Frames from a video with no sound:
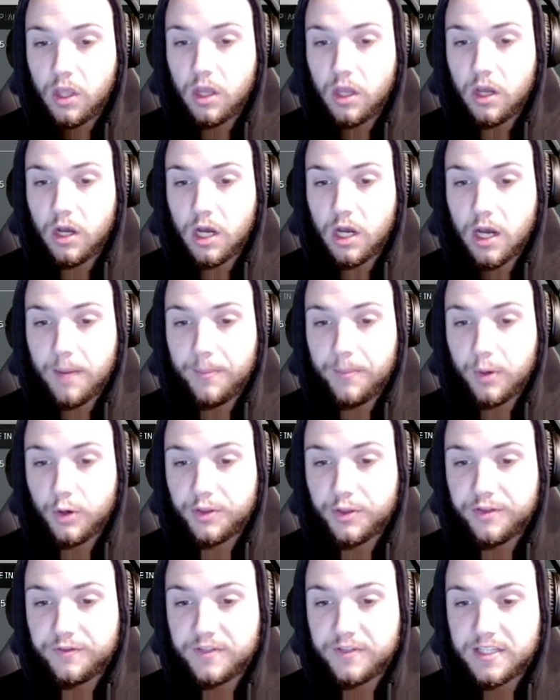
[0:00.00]

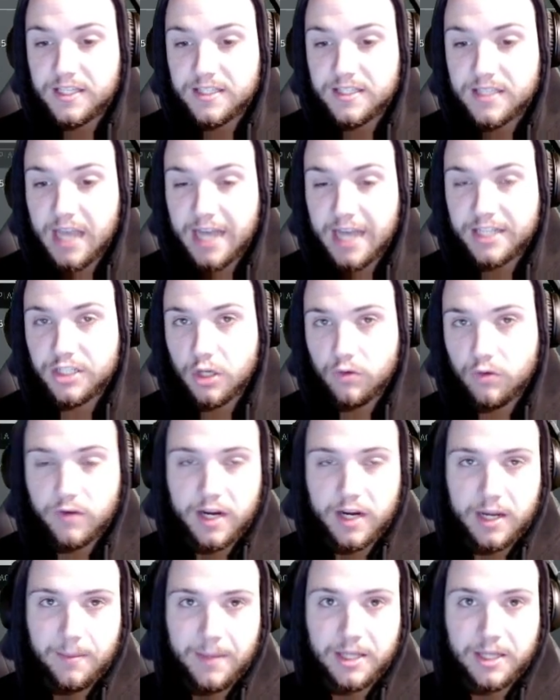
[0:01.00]
Both of these, I don't
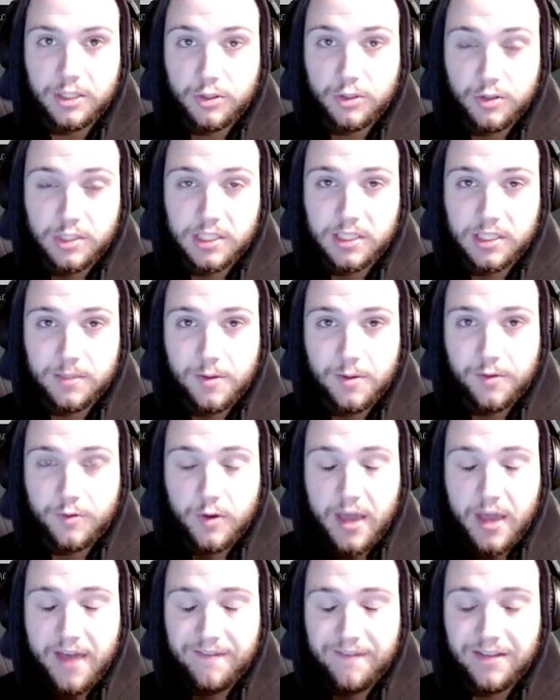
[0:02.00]
recommend using them if
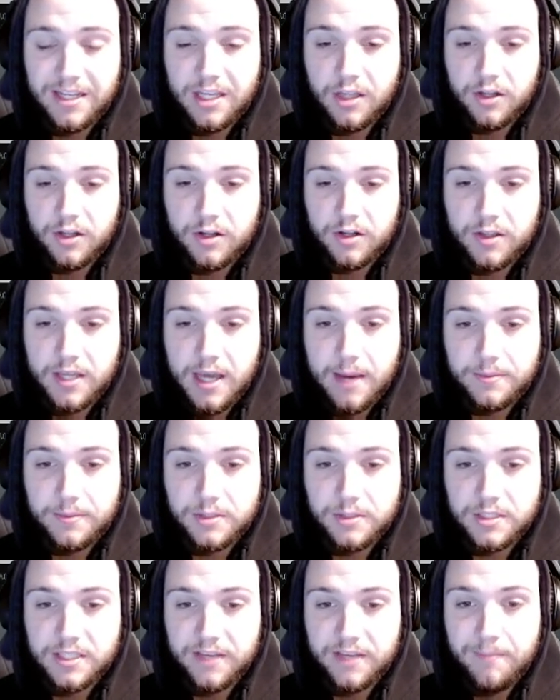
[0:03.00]
you have any other of the
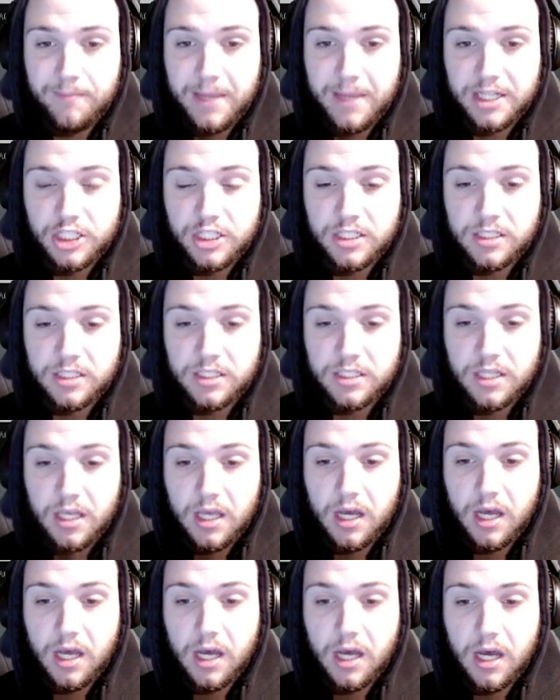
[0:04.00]
options I've mentioned.
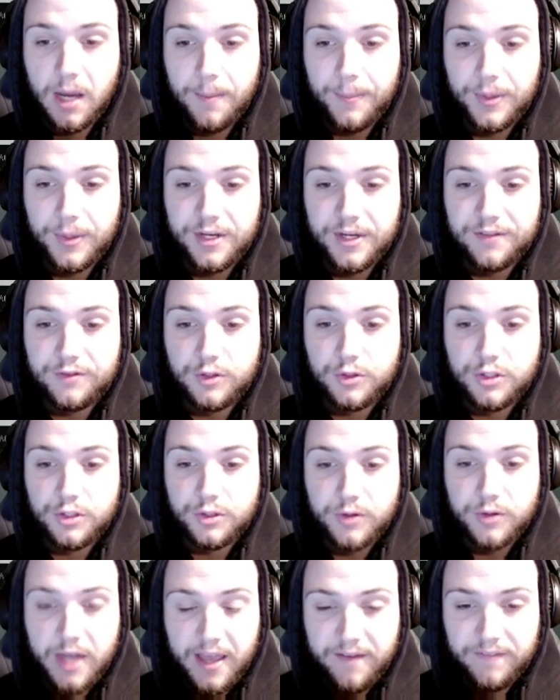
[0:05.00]
But if you
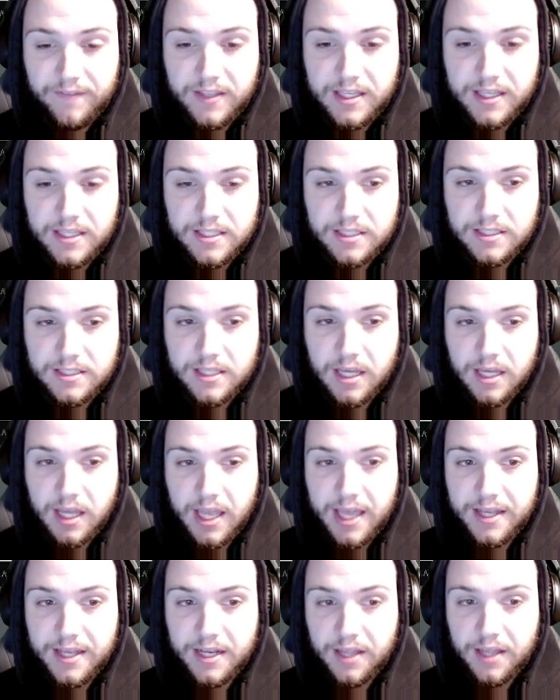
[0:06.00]
do have these
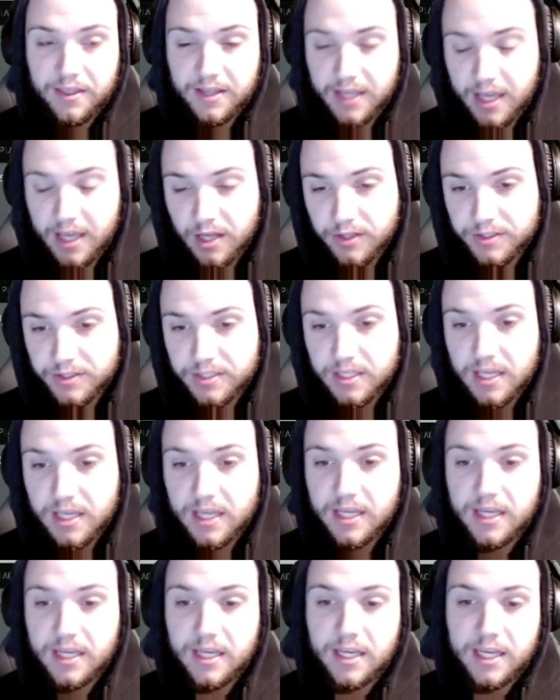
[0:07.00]
and nothing else,
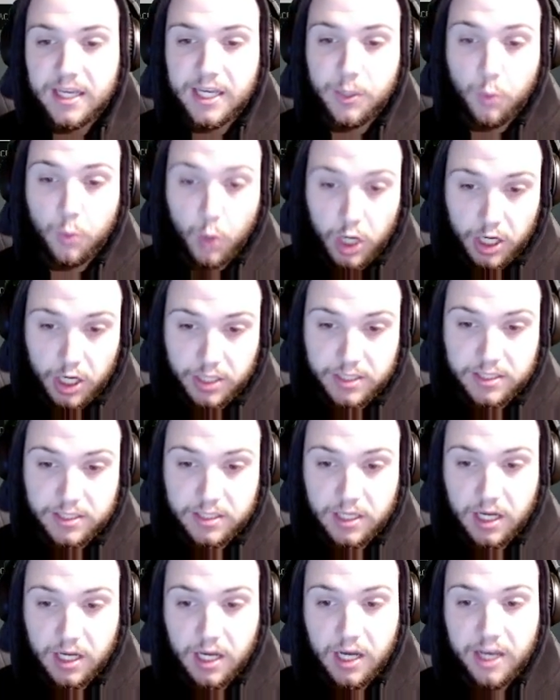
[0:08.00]
it
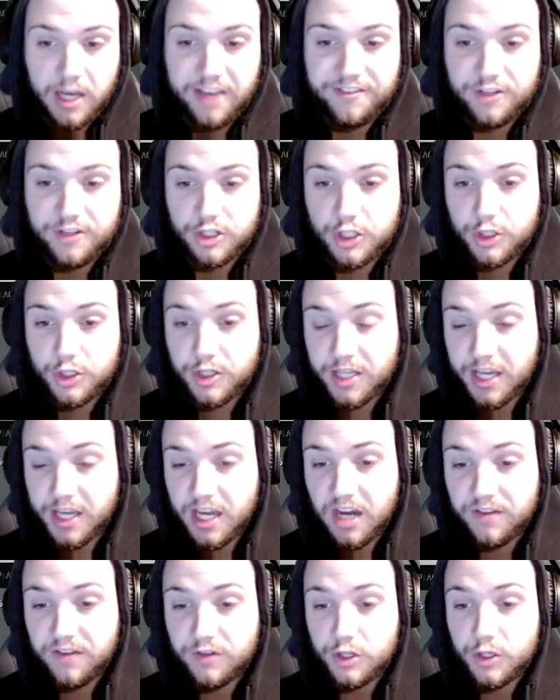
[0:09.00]
works. If you're shooting in
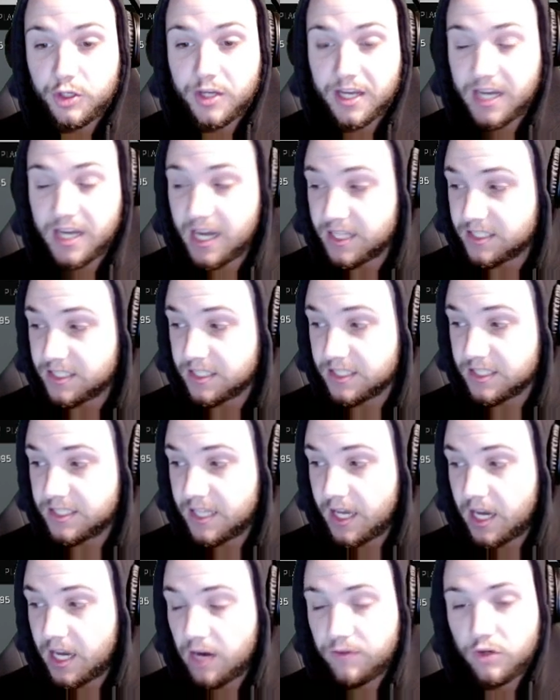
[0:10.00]
cover, you can constantly
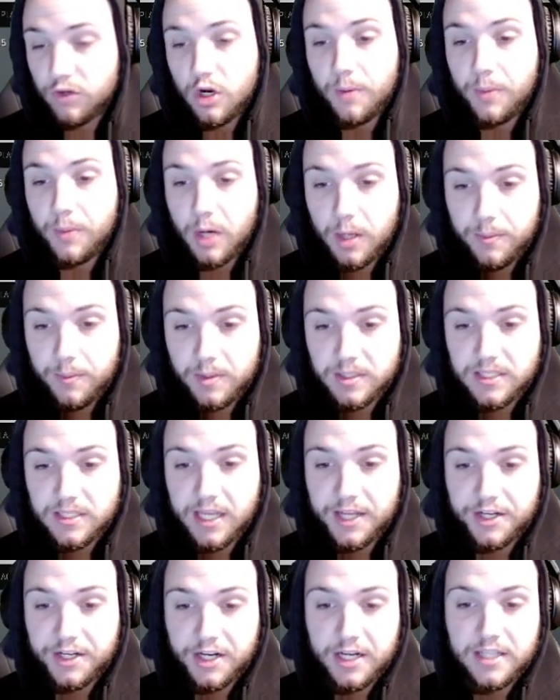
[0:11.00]
take cover on purpose,
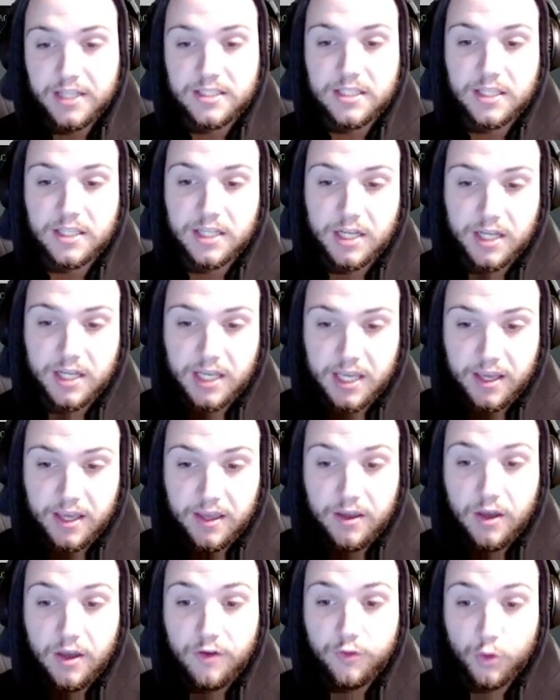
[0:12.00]
and you're instantly going to
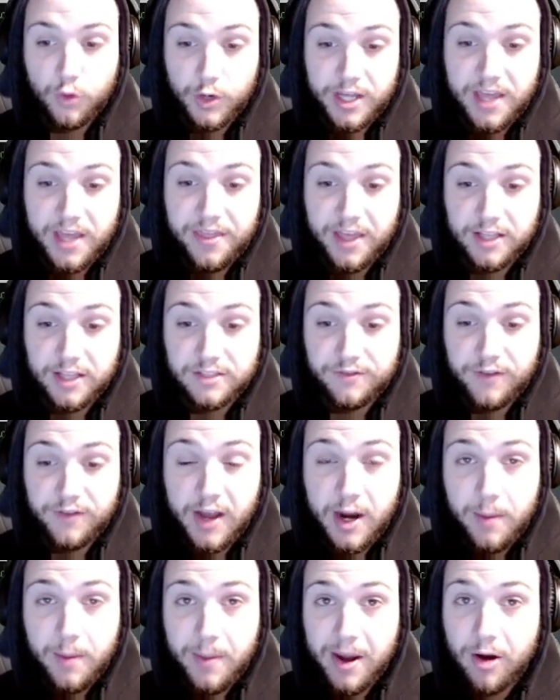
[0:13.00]
get 48,000
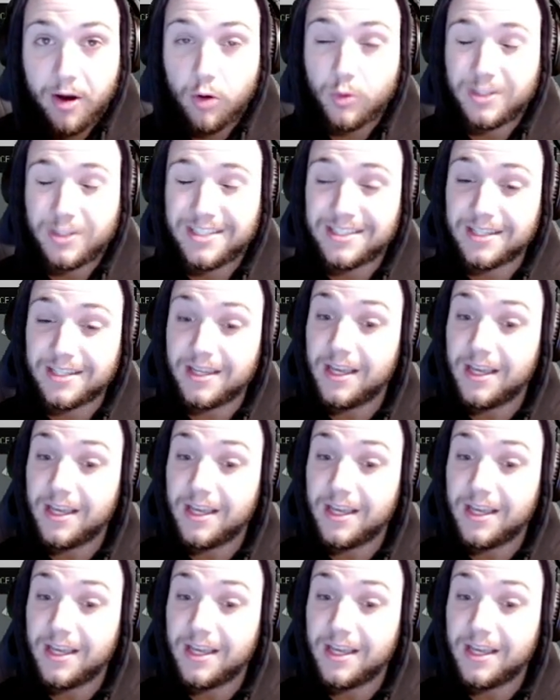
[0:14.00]
firepower, which is a